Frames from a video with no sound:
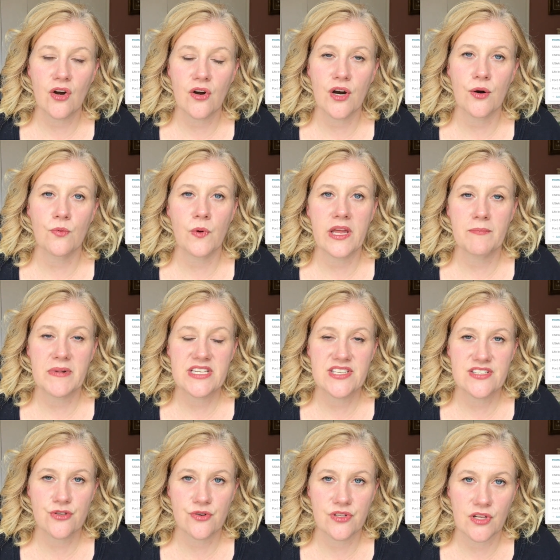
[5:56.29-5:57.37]
car when my
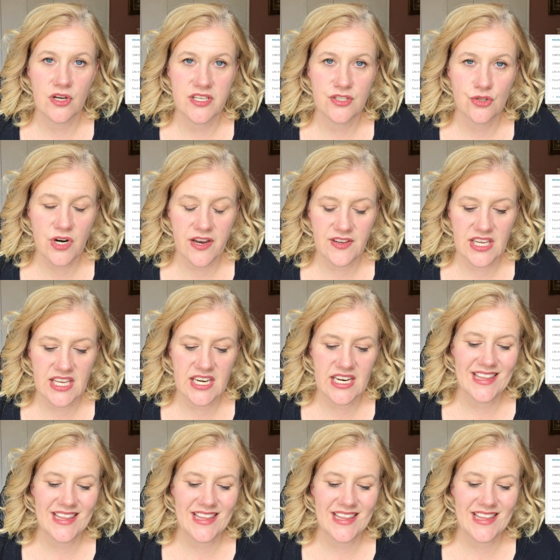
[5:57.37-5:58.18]
sister-in-law is driving it,